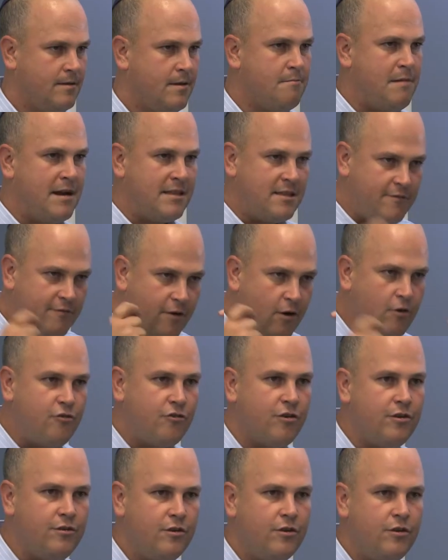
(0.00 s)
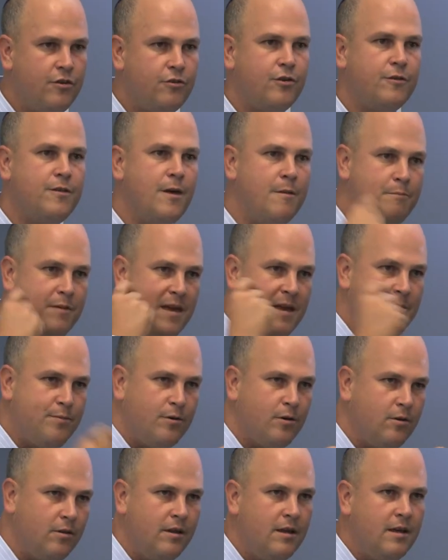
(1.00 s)
My devotion to the
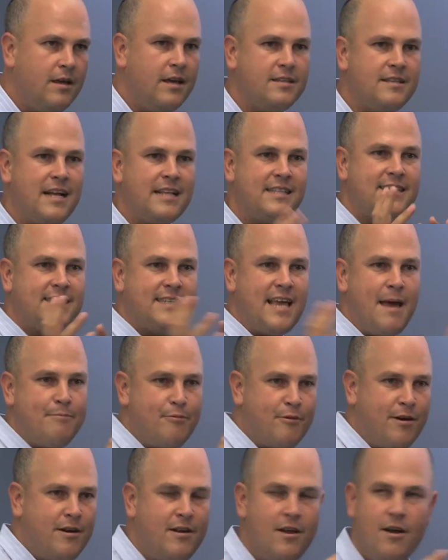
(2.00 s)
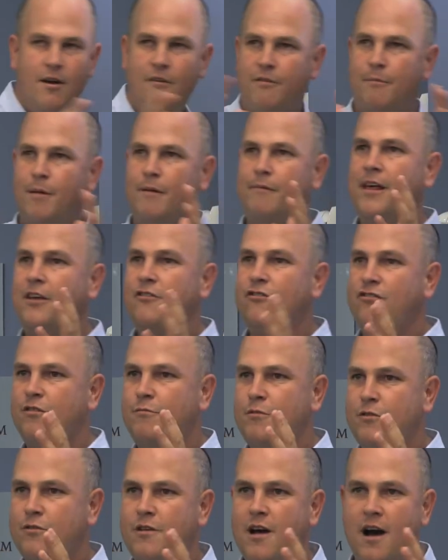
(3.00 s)
people is not separate from my relationship
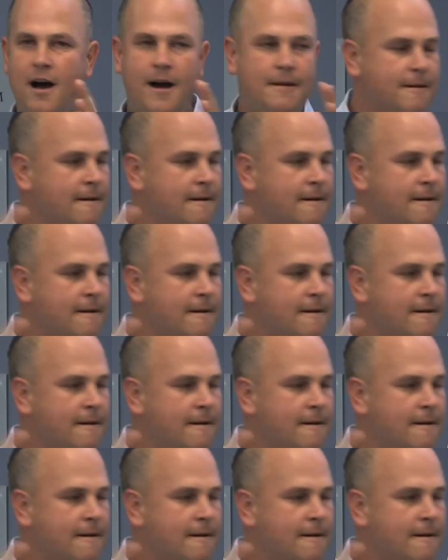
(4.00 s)
with God.